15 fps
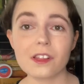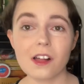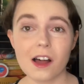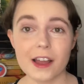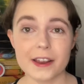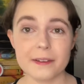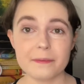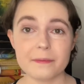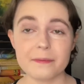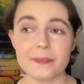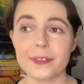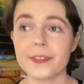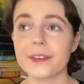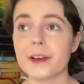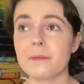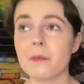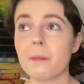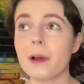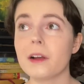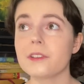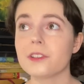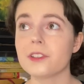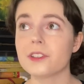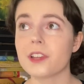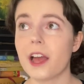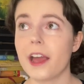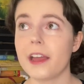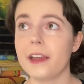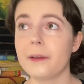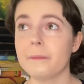line that I'm about to
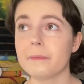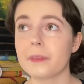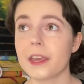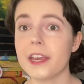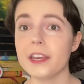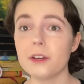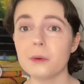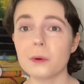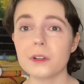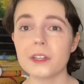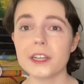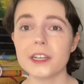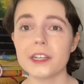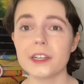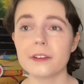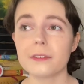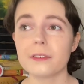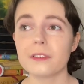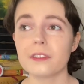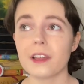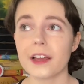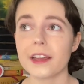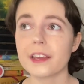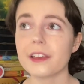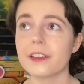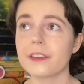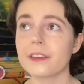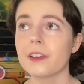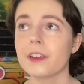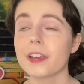say equally, like,
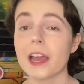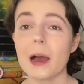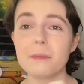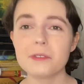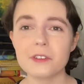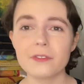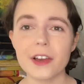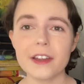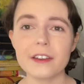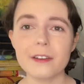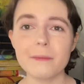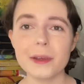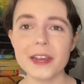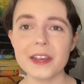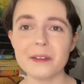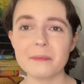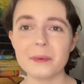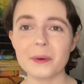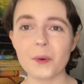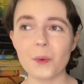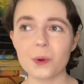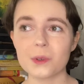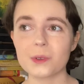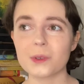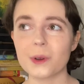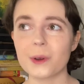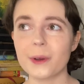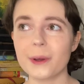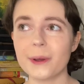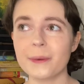captivated me, but
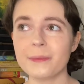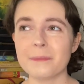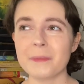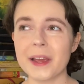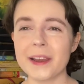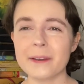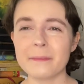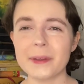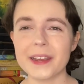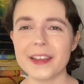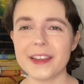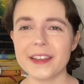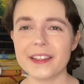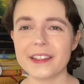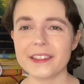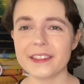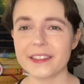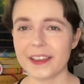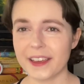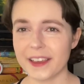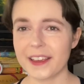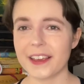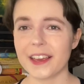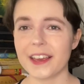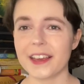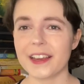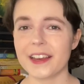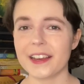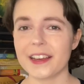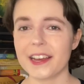also made me
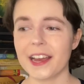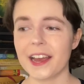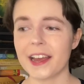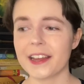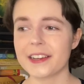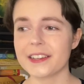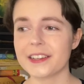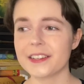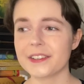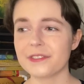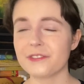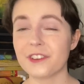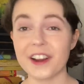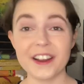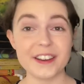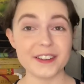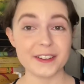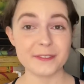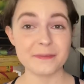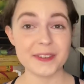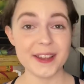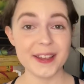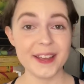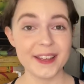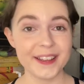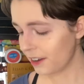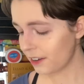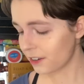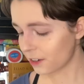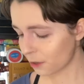think and frightened me.
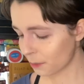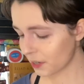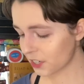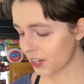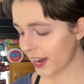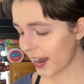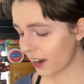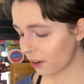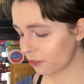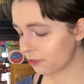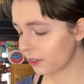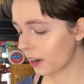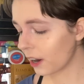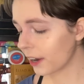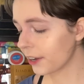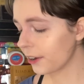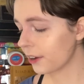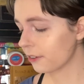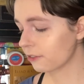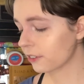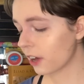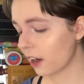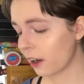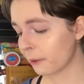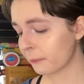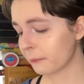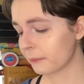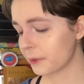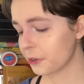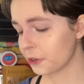No matter how far you have
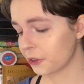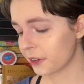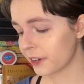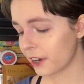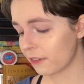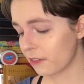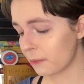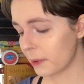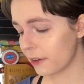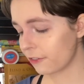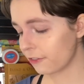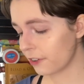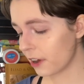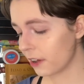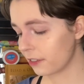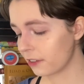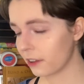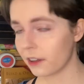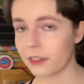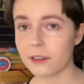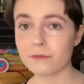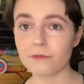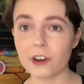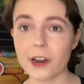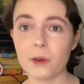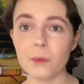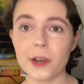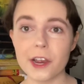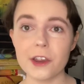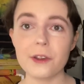come, you can never be further than right
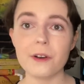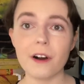where you